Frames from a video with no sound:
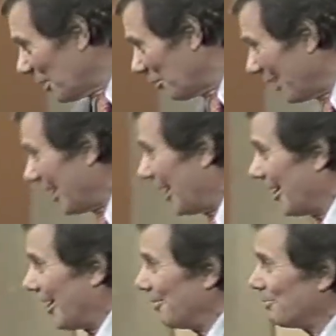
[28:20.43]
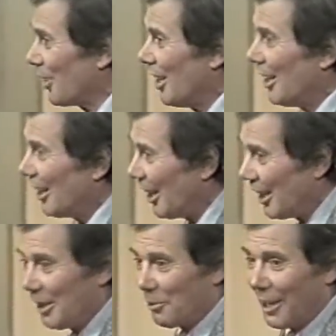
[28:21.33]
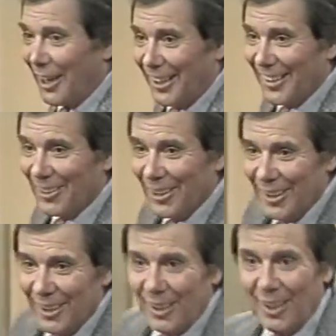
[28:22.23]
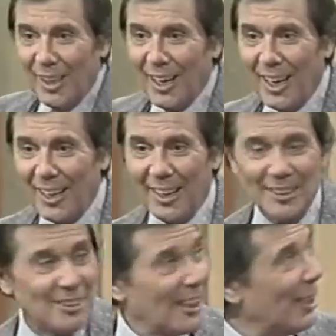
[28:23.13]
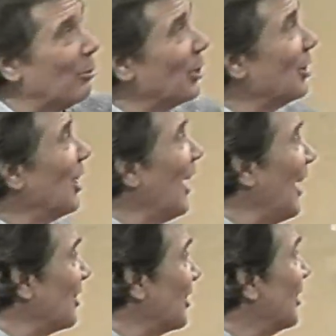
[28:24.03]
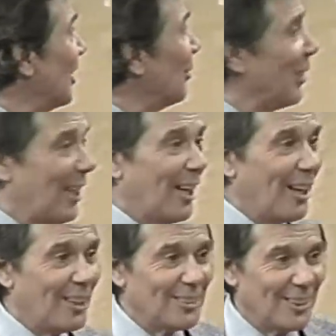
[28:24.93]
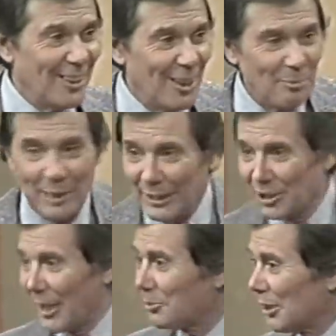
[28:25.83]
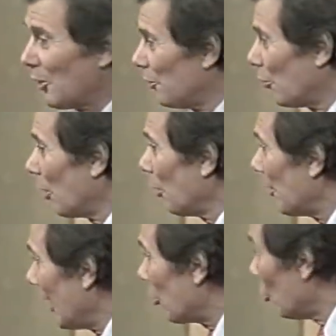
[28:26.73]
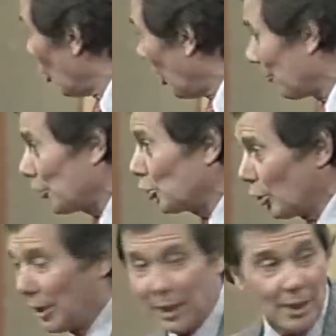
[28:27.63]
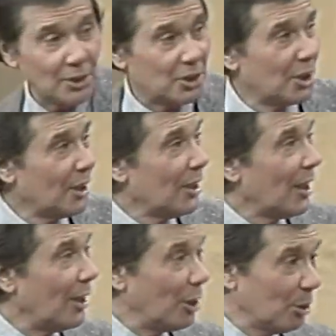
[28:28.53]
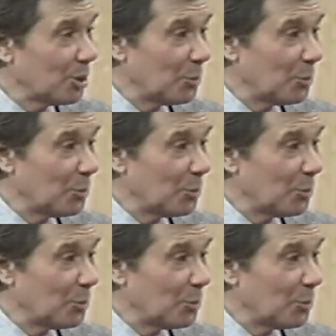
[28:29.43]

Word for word: where we are. Anyway, and they said it wouldn't last, and here we are. And, Match Game 74, and we thank you all for joining us, and you